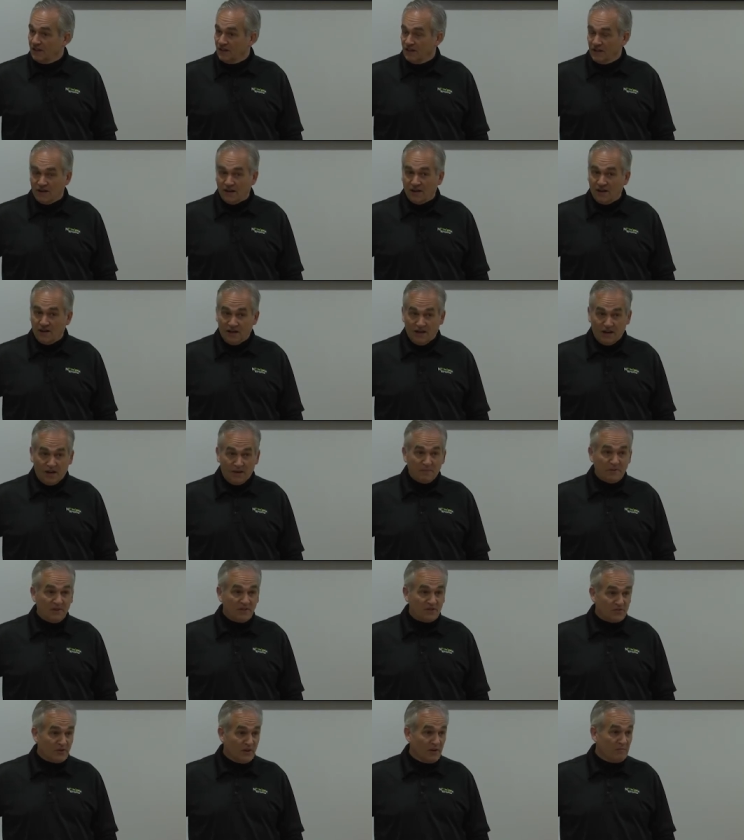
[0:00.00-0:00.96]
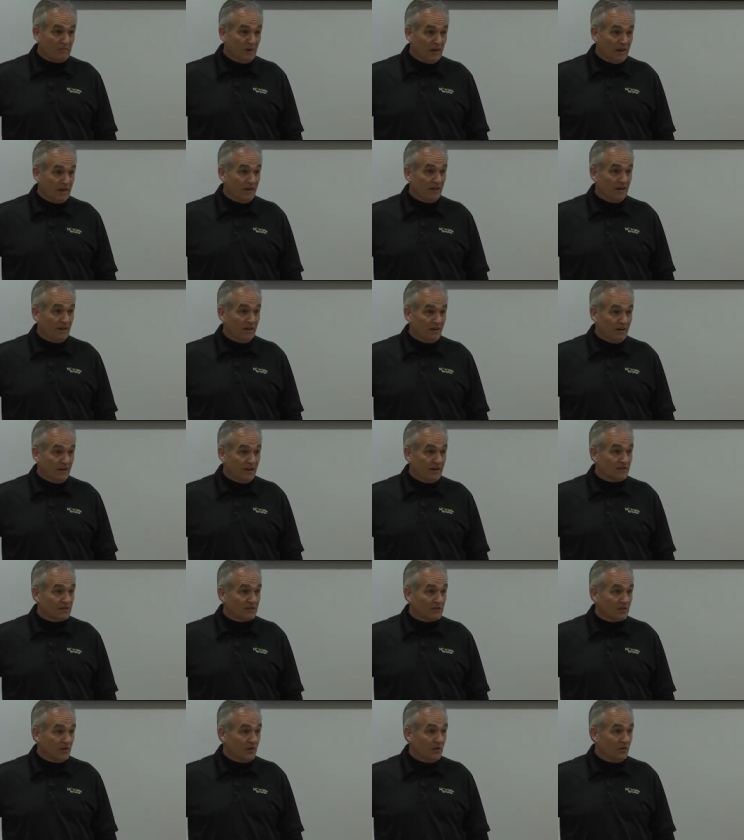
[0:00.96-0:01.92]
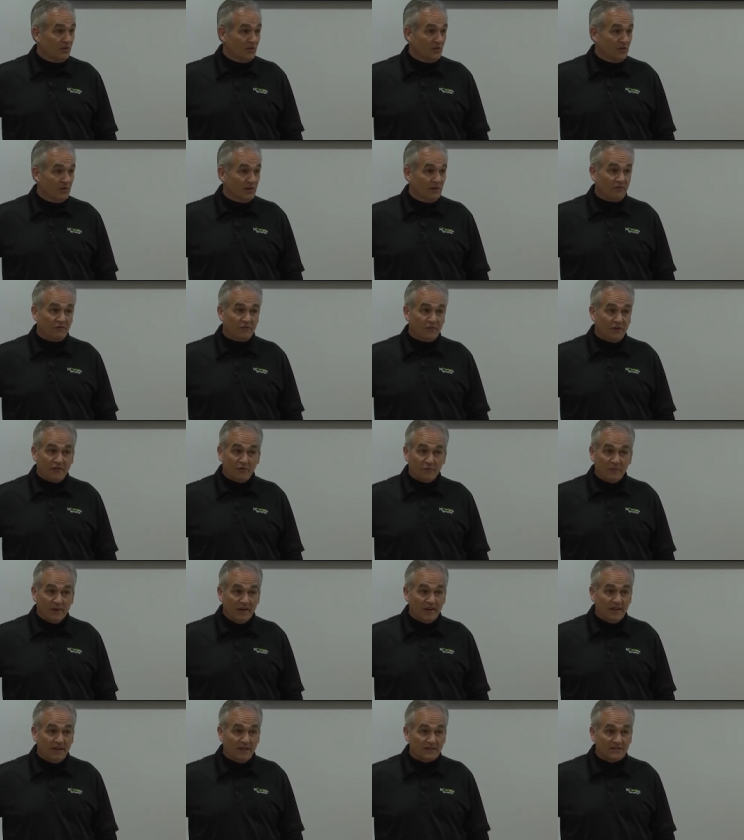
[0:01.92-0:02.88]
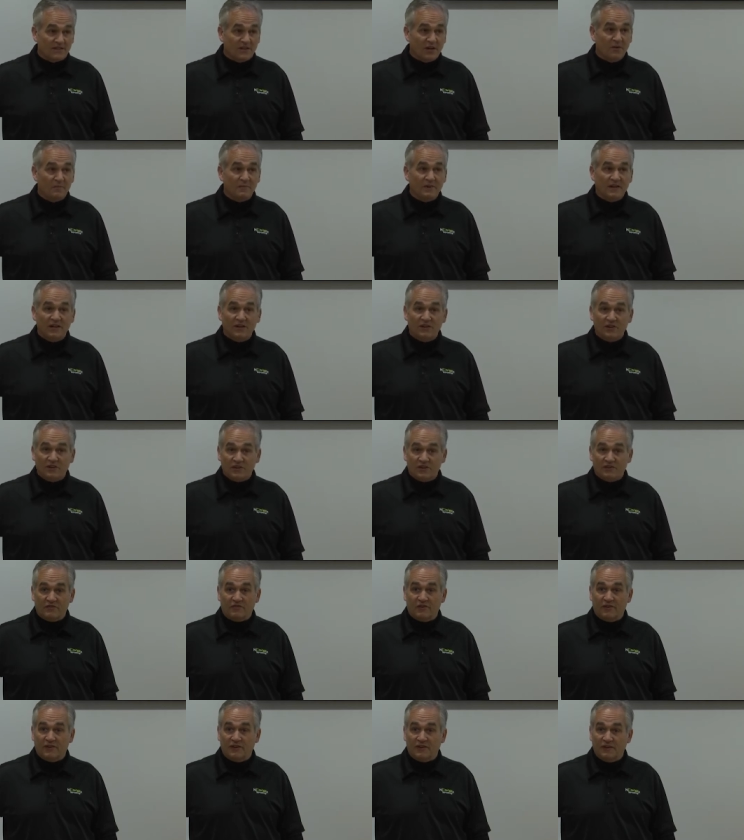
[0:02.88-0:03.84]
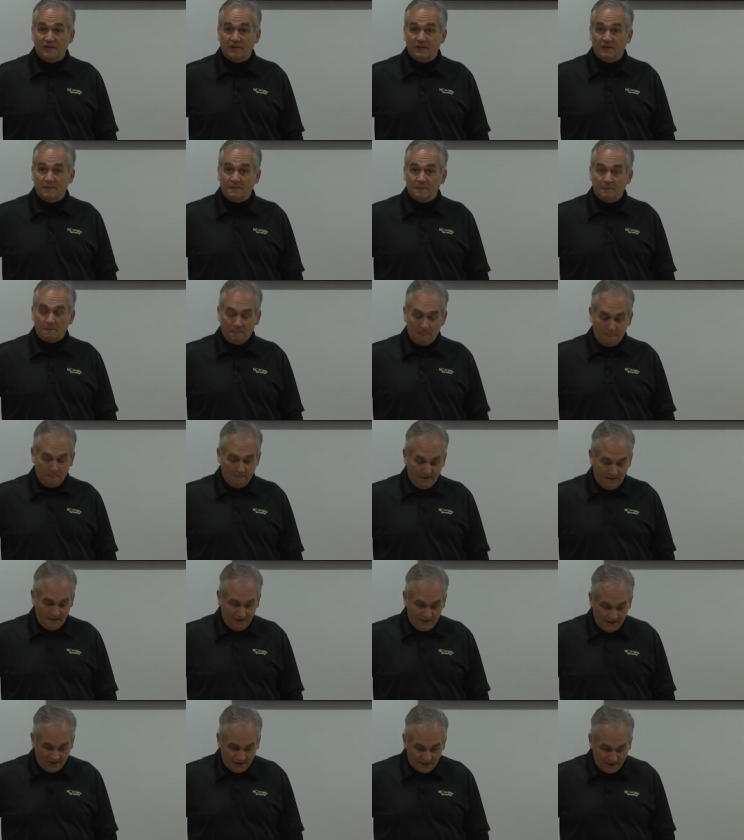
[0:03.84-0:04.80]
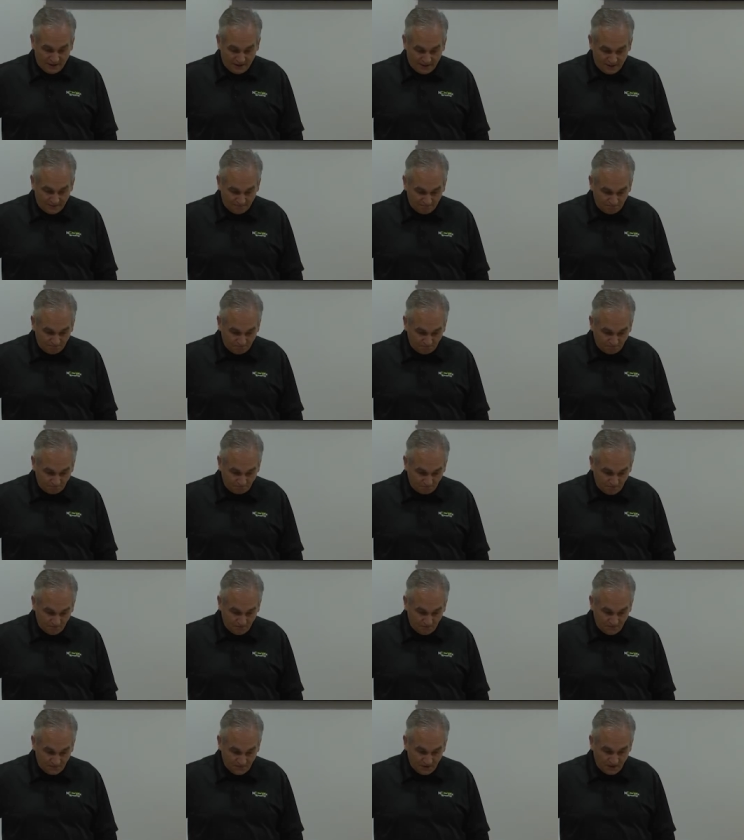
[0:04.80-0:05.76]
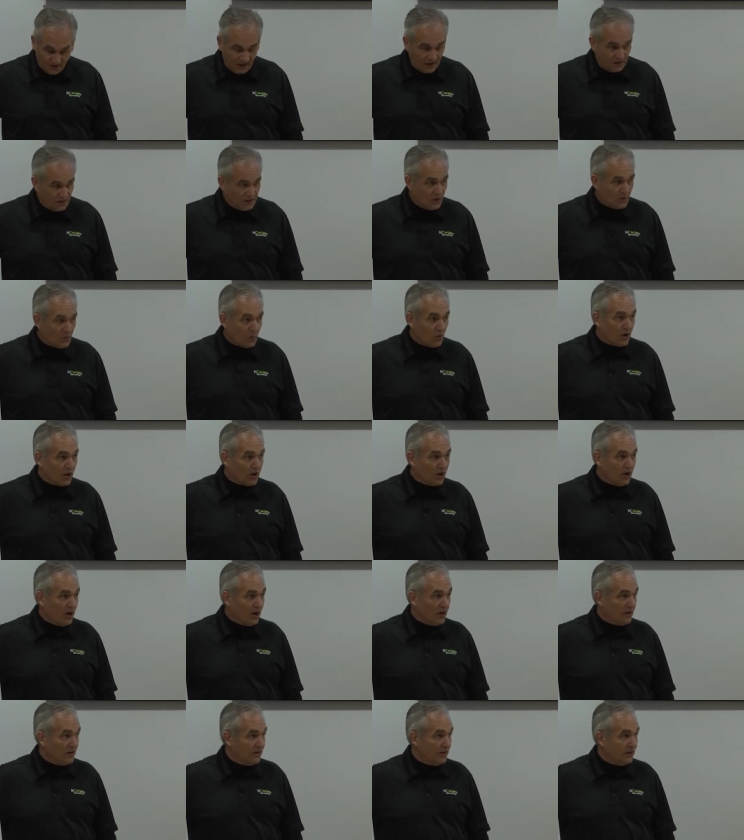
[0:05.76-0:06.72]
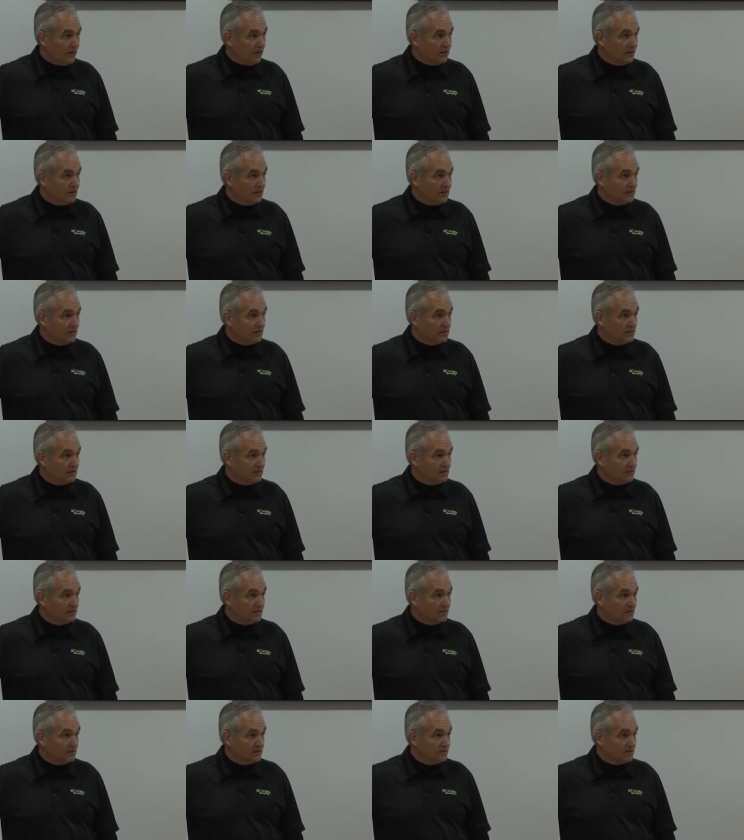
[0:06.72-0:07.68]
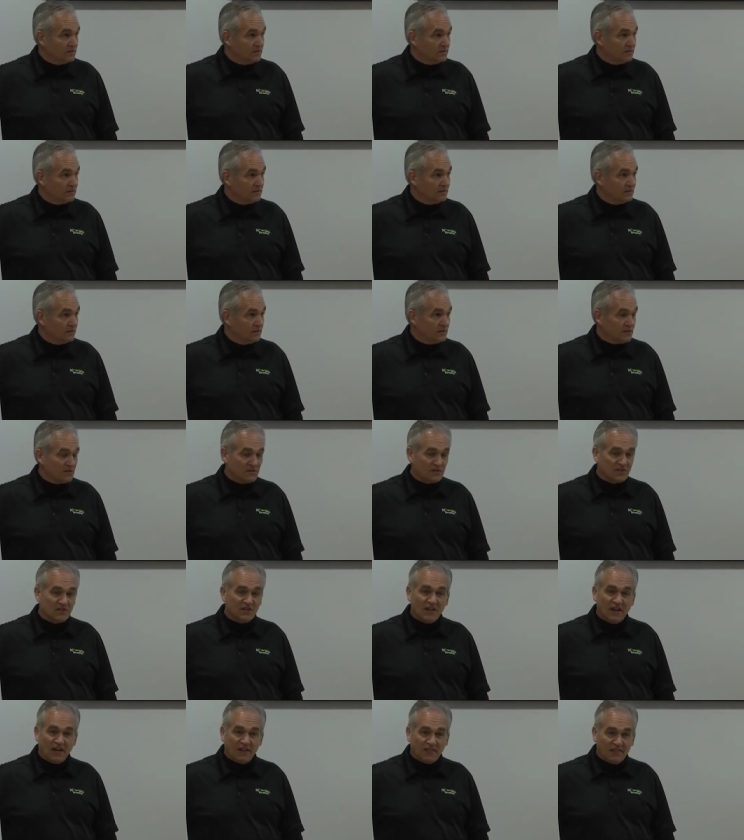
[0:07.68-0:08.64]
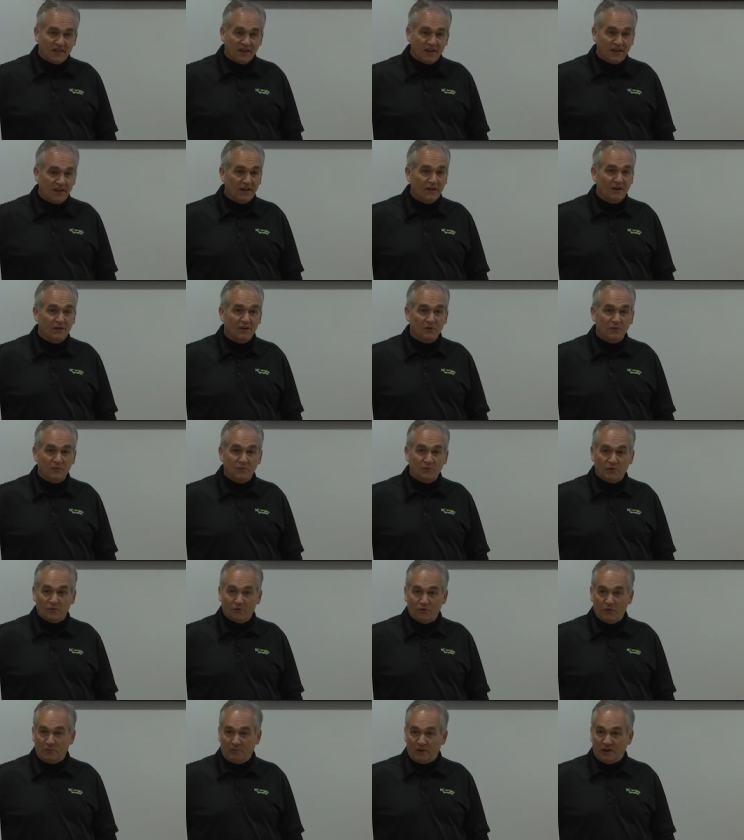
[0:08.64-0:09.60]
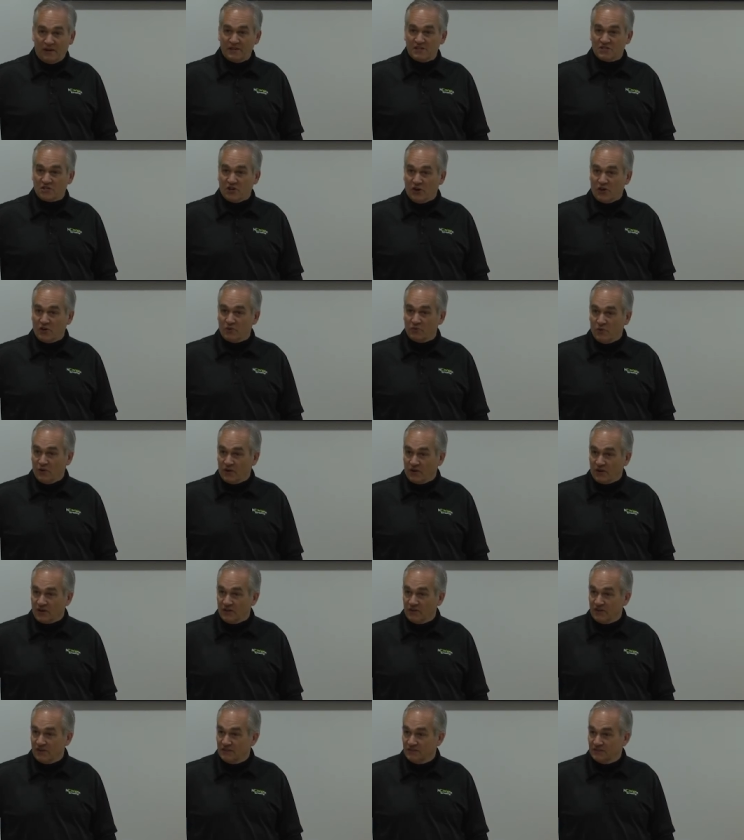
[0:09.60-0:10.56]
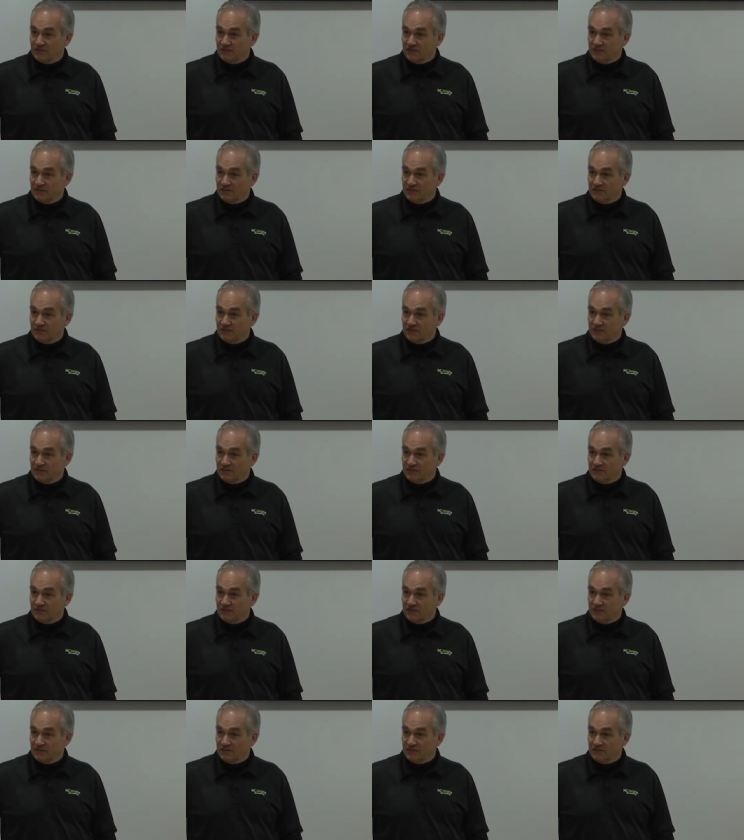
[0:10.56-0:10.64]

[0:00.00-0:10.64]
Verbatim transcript: And I, I mean dream big, all right? So uh, for everybody, that's going to be a little different. Um, and then work hard. There's nothing will replace hard work.